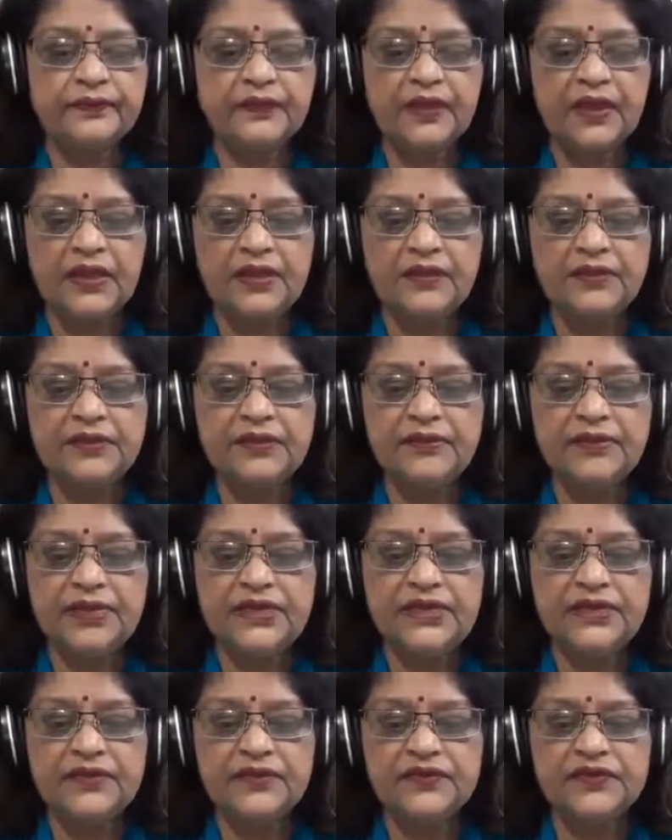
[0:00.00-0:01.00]
the
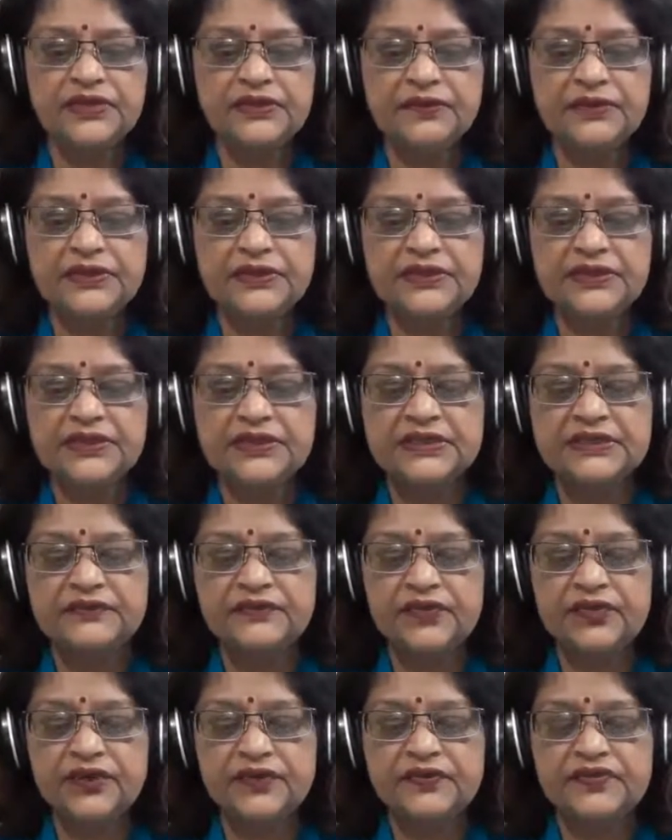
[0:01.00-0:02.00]
meaning of sympathetic is
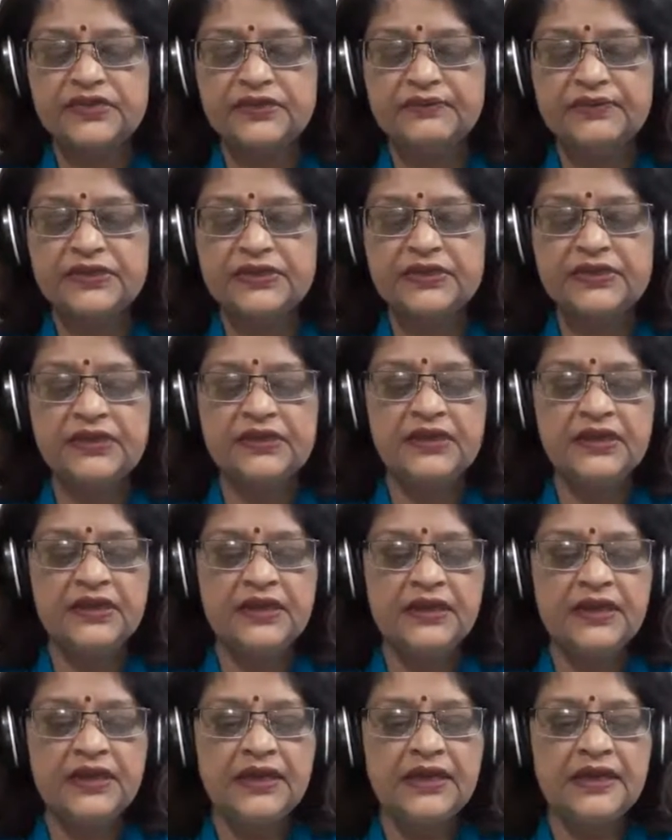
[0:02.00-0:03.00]
full of sympathy,
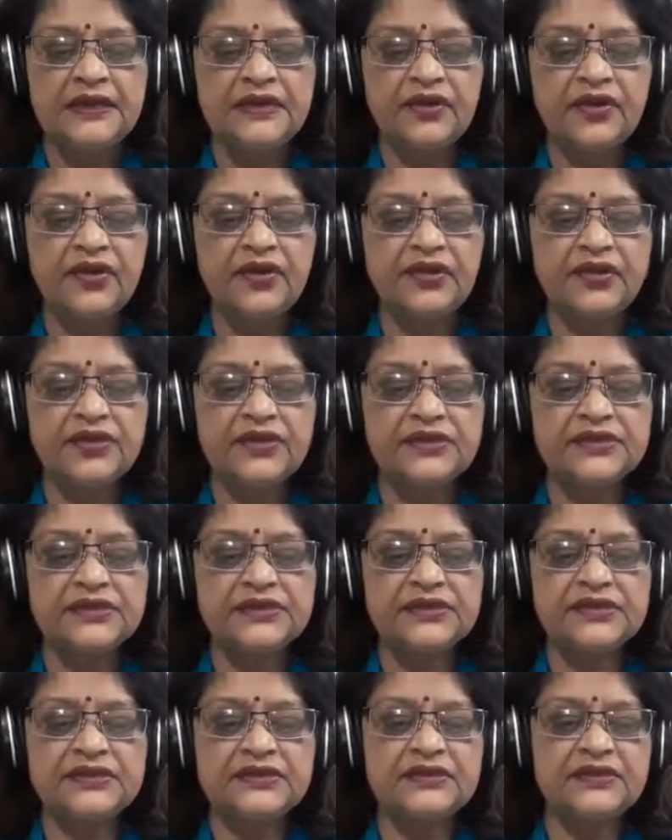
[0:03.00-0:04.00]
and audience
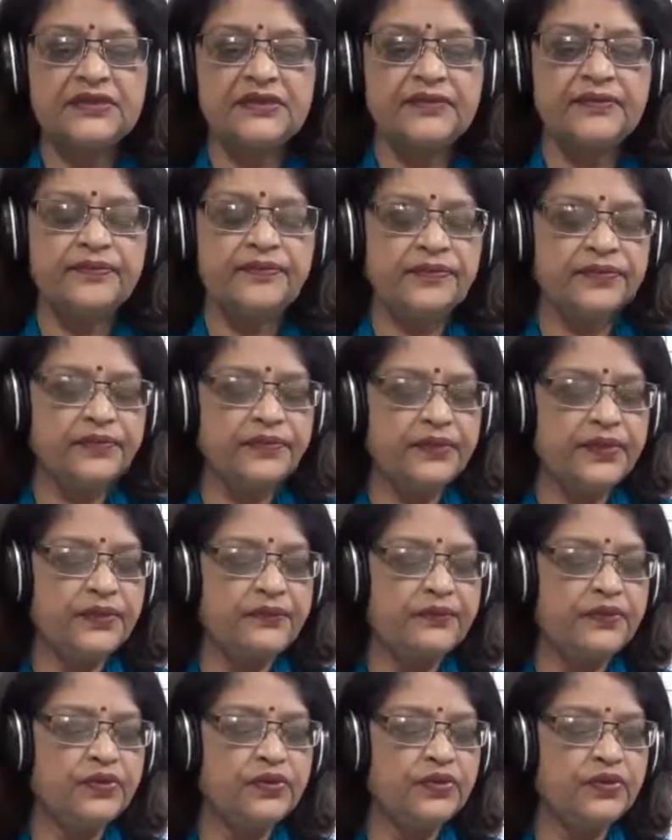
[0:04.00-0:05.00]
is the
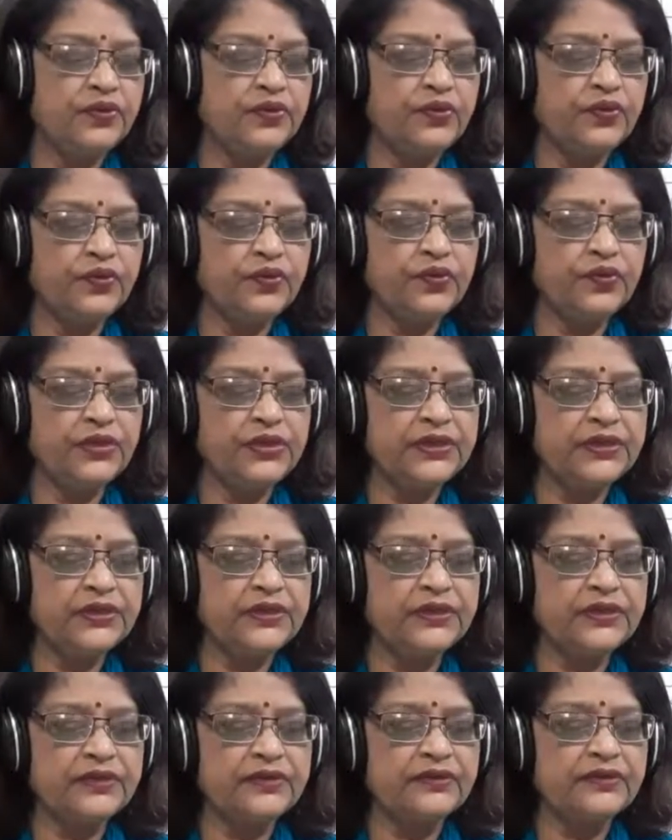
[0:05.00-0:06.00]
people who
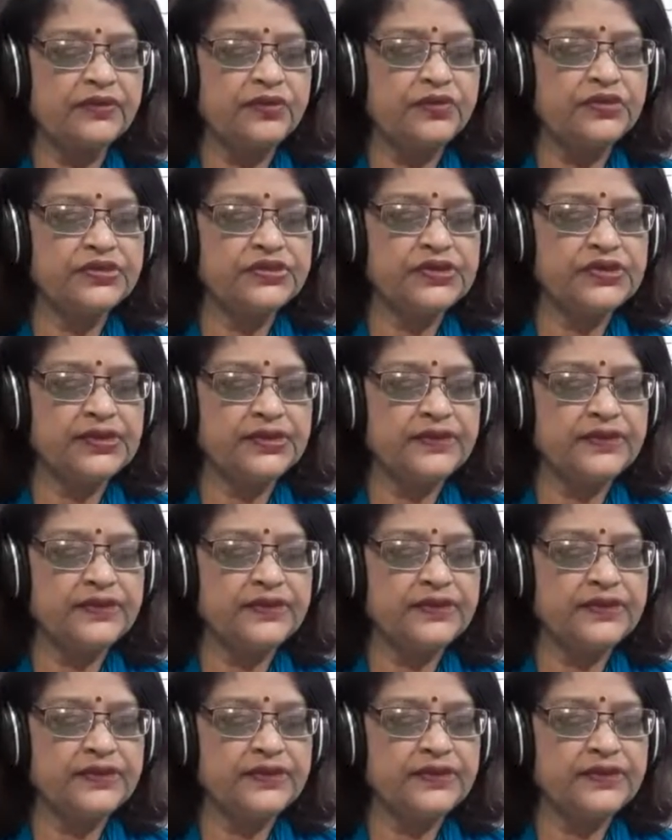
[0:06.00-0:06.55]
hear, who see.